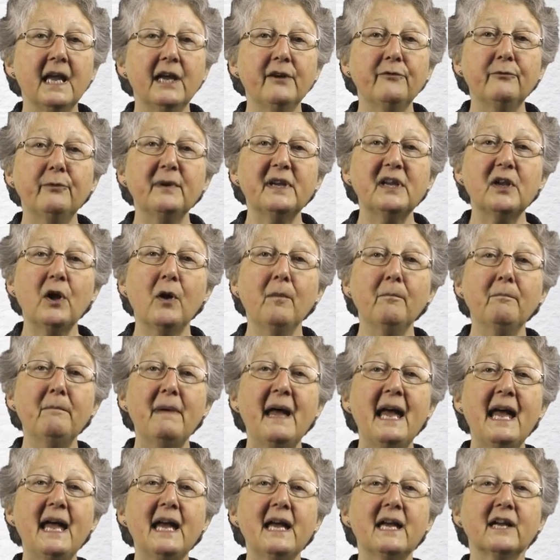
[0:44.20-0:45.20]
If we
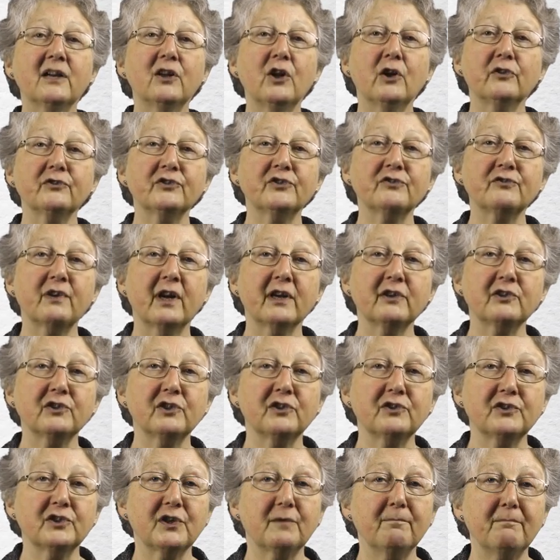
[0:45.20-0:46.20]
compare
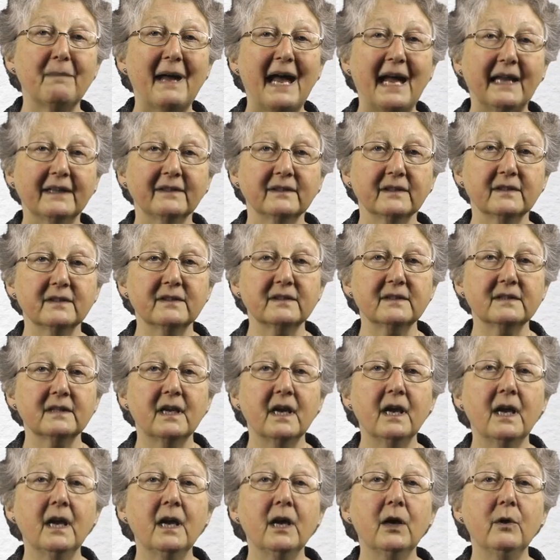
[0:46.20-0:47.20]
constructions and
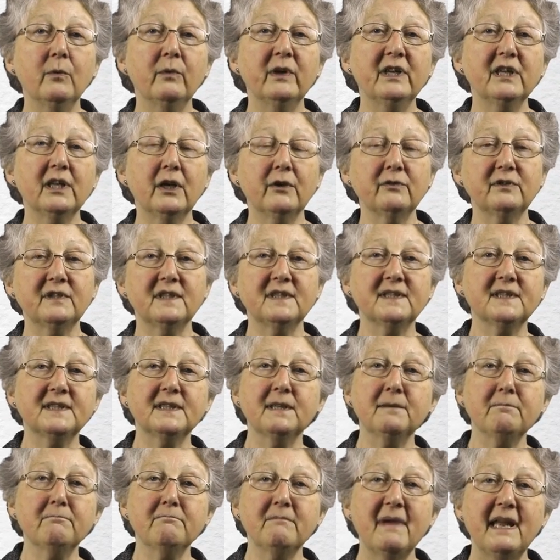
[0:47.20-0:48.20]
patterns, we notice
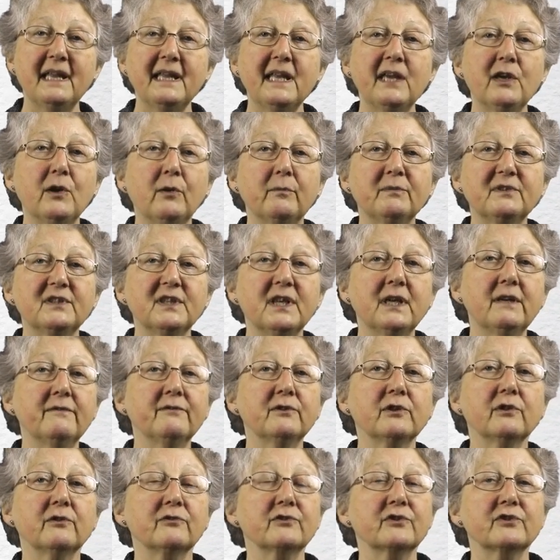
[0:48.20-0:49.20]
that many
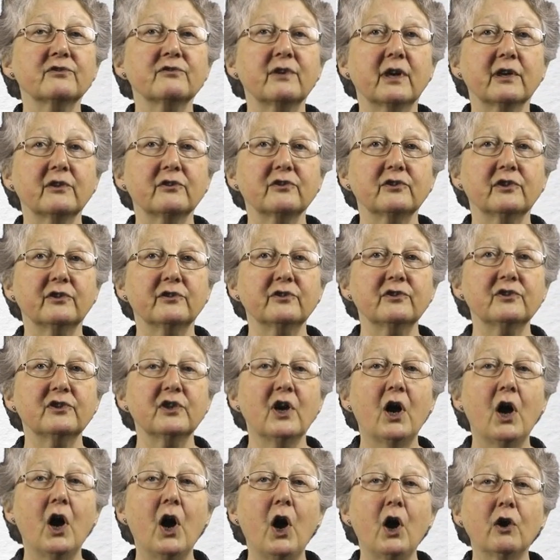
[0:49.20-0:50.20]
observed
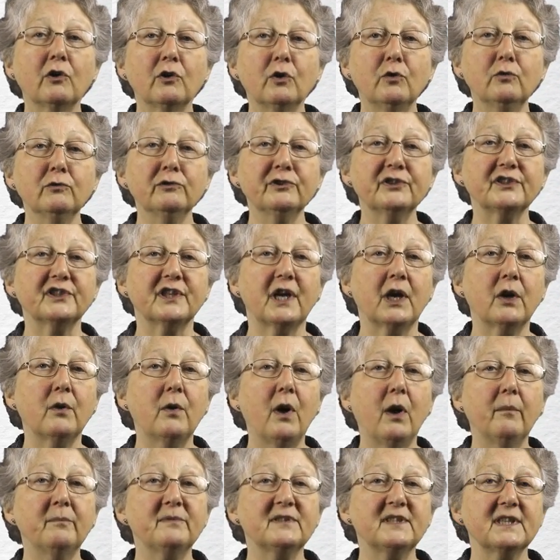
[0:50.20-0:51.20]
constructions are
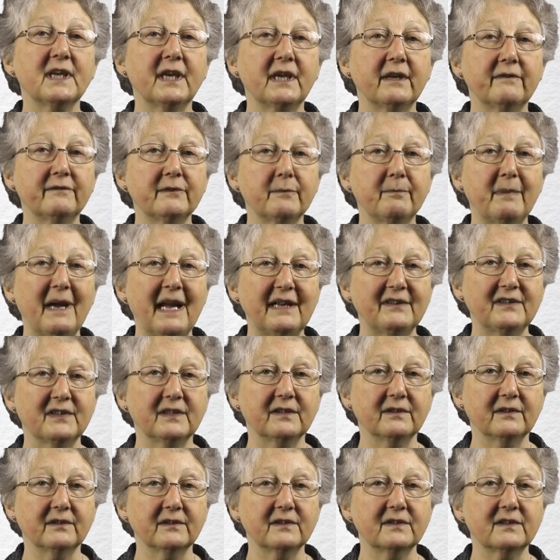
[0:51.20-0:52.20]
also observed
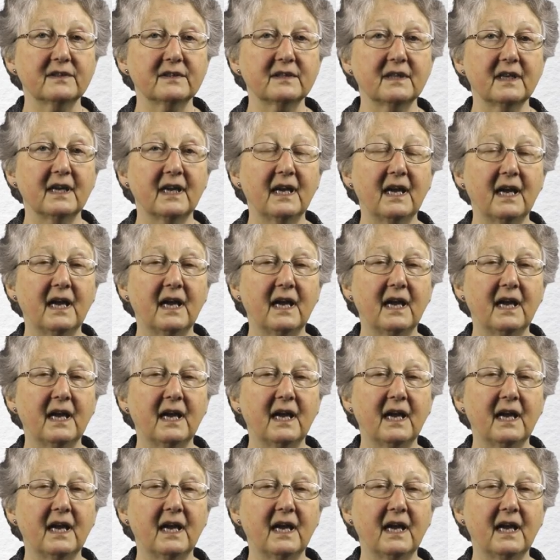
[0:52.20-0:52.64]
patterns.